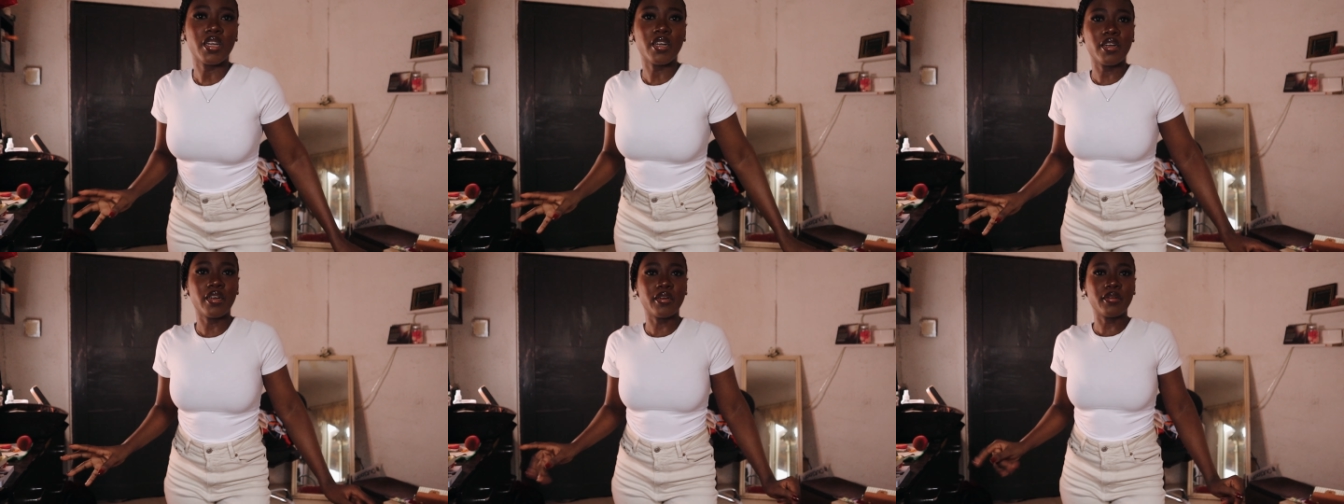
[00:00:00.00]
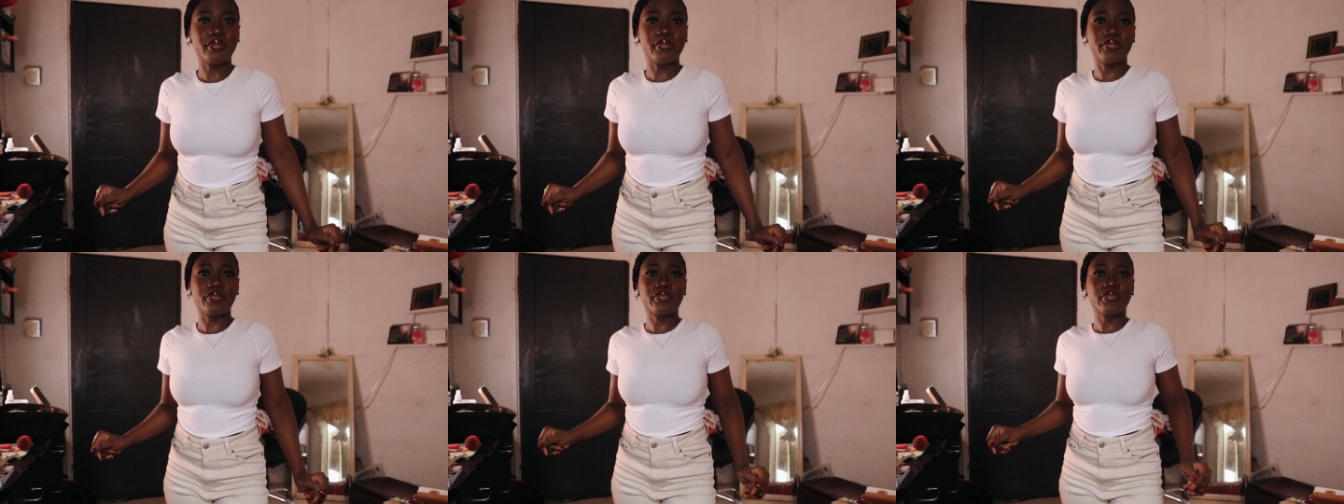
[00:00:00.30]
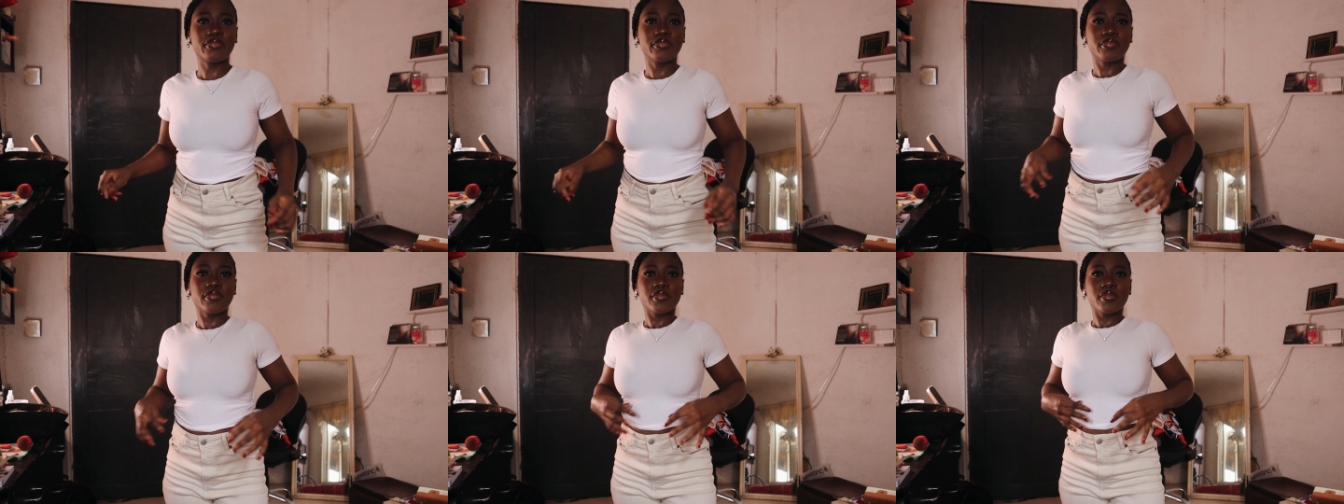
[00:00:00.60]
Um,
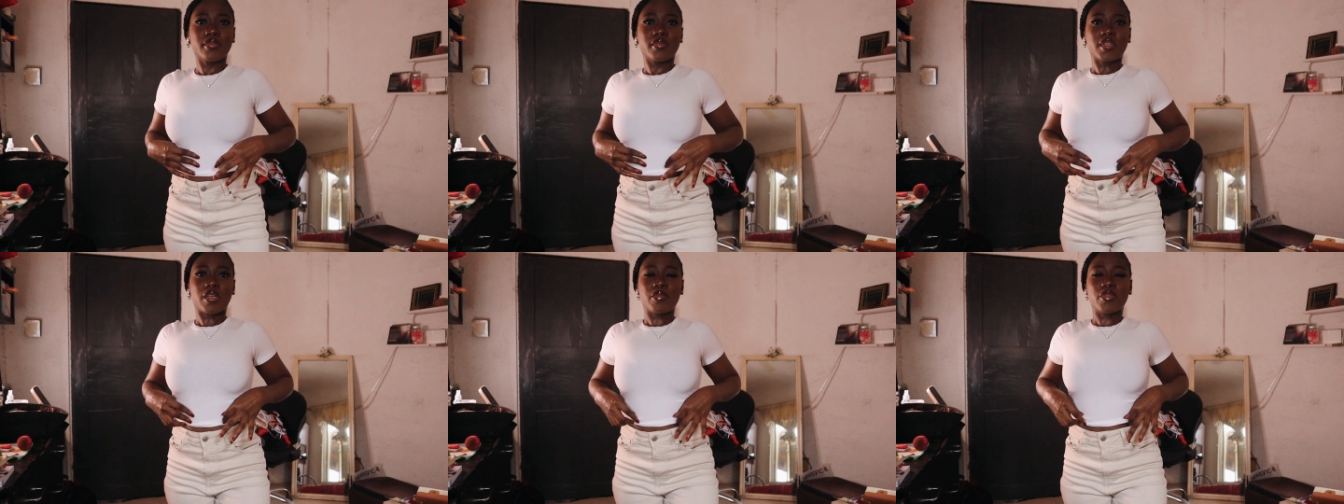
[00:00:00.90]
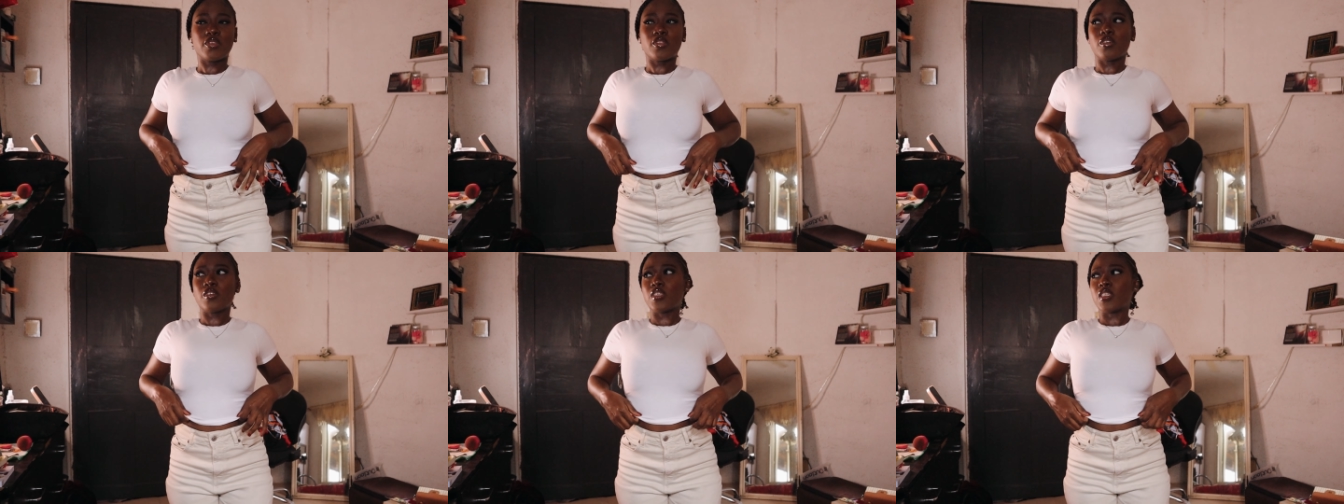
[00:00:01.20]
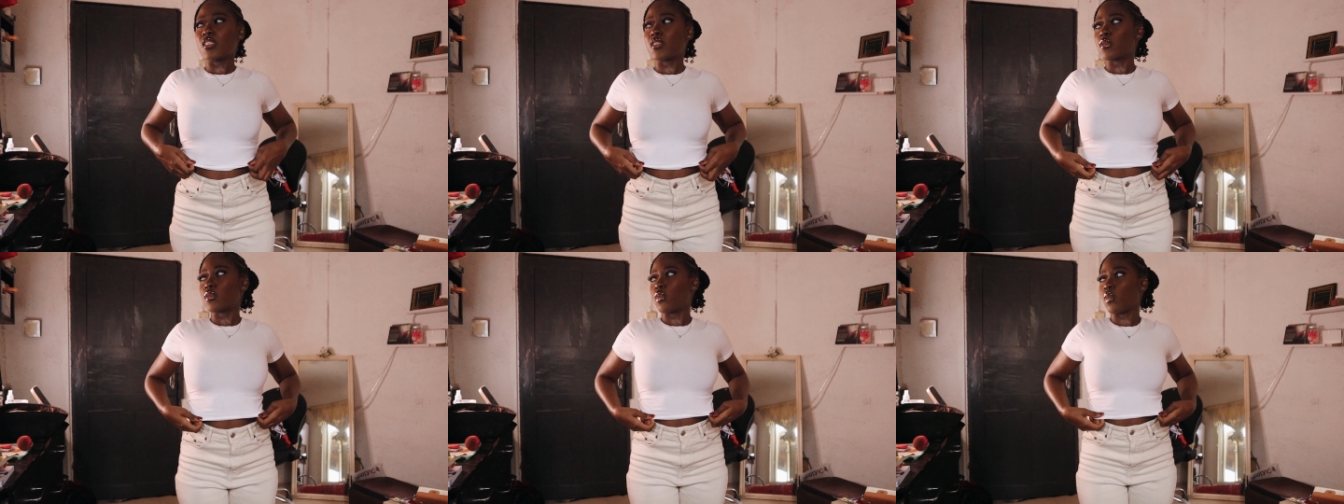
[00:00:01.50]
I'm just
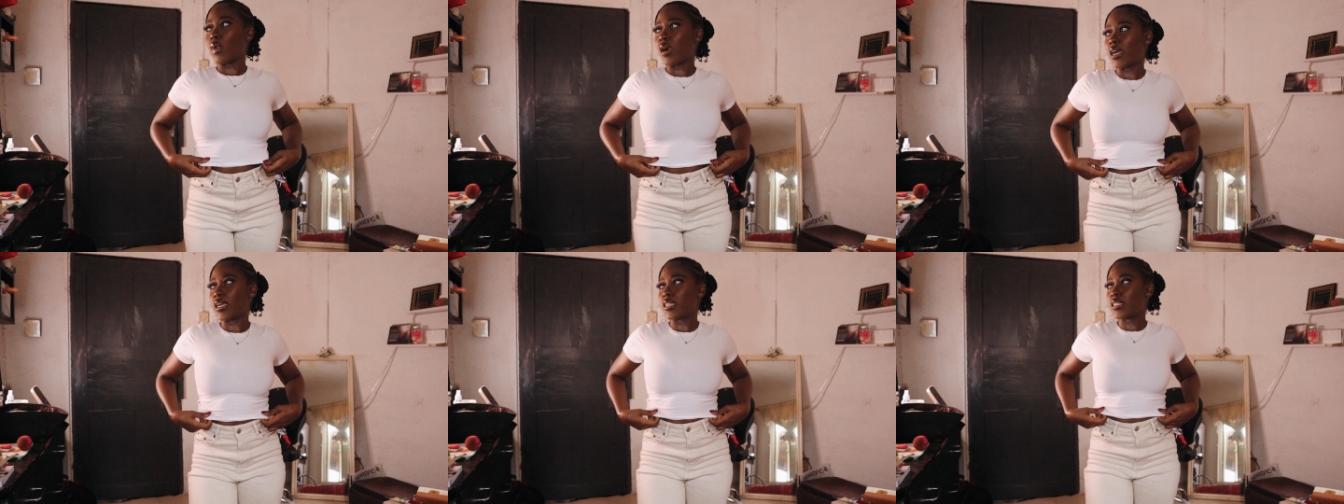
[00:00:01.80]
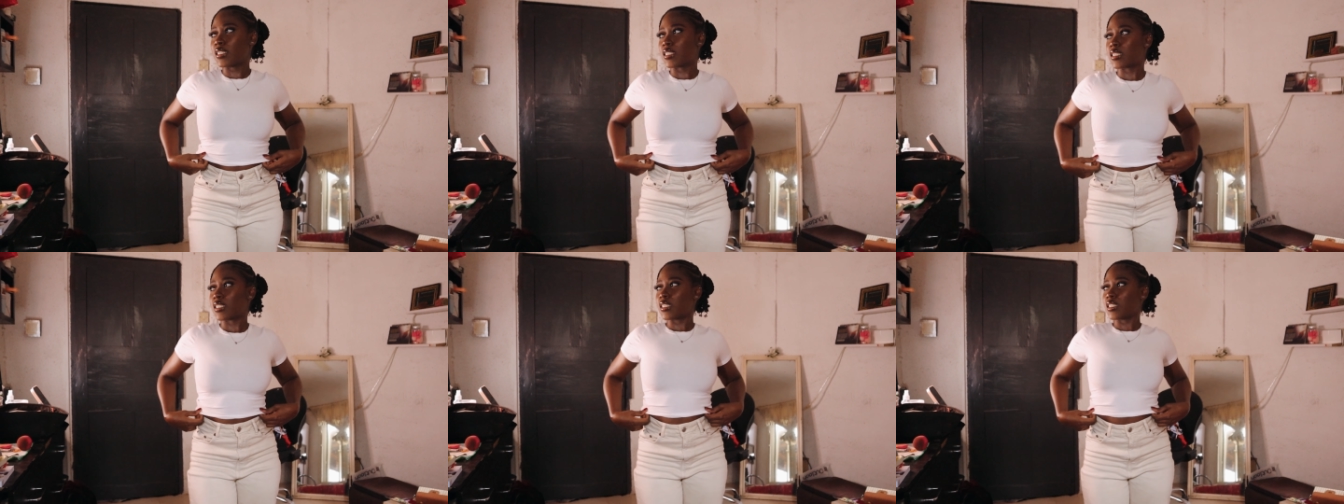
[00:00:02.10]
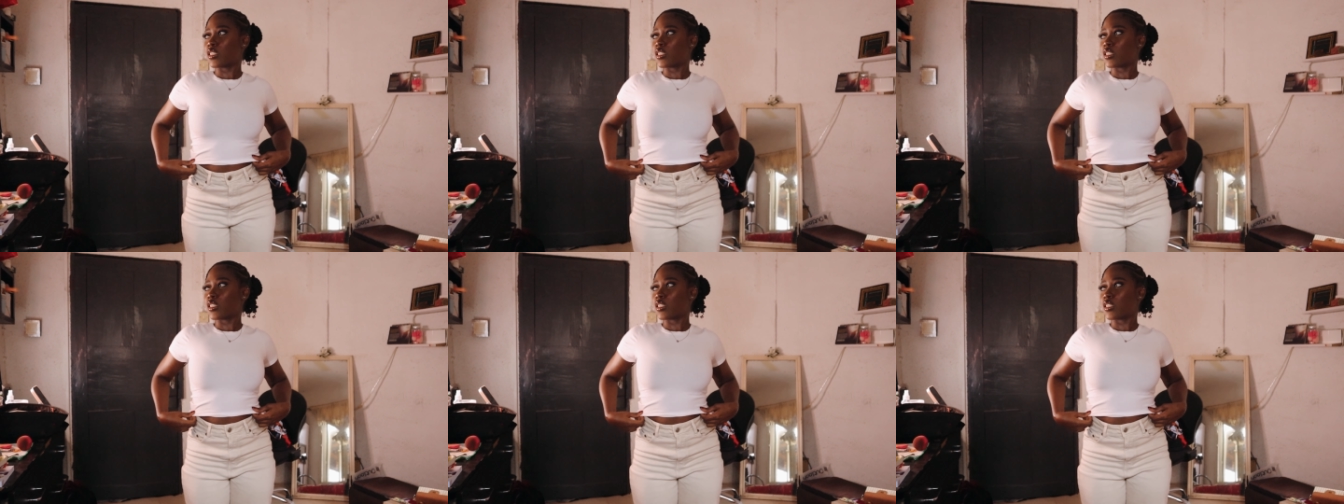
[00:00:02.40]
on this white